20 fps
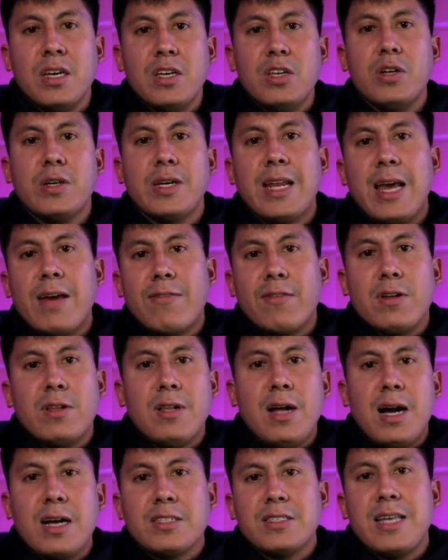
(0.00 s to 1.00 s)
You can have
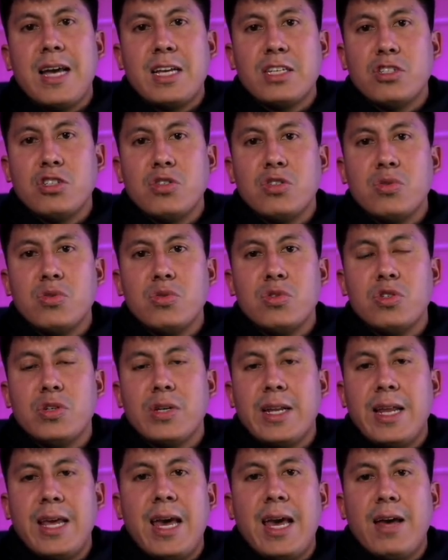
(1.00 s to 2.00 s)
clock statues, you
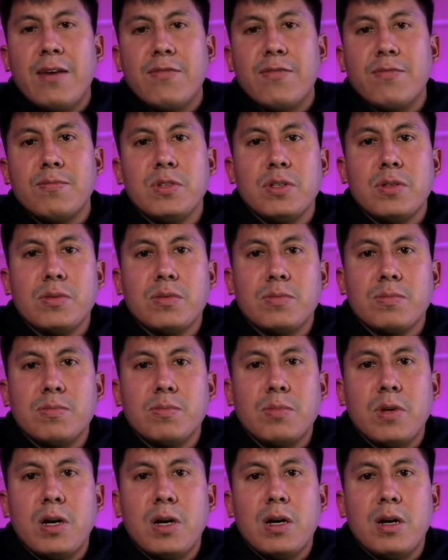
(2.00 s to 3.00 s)
can have, you know,
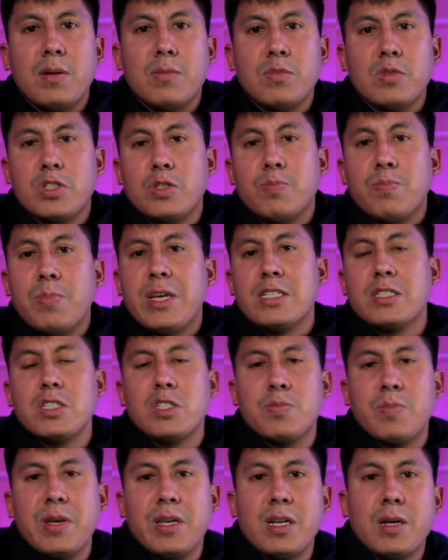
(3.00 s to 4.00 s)
um, which basically
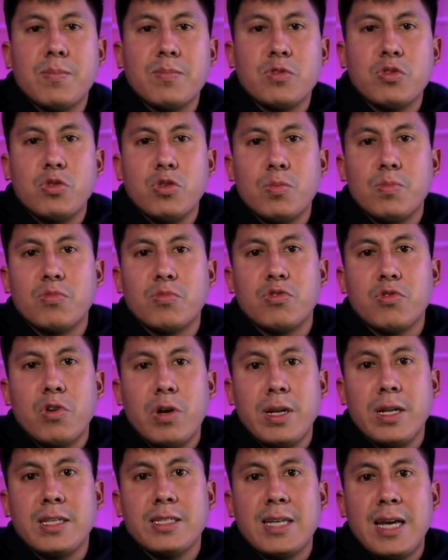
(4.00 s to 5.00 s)
speed up troop
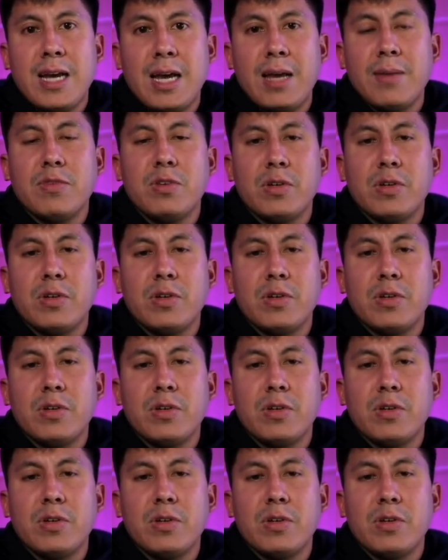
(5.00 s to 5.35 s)
training time.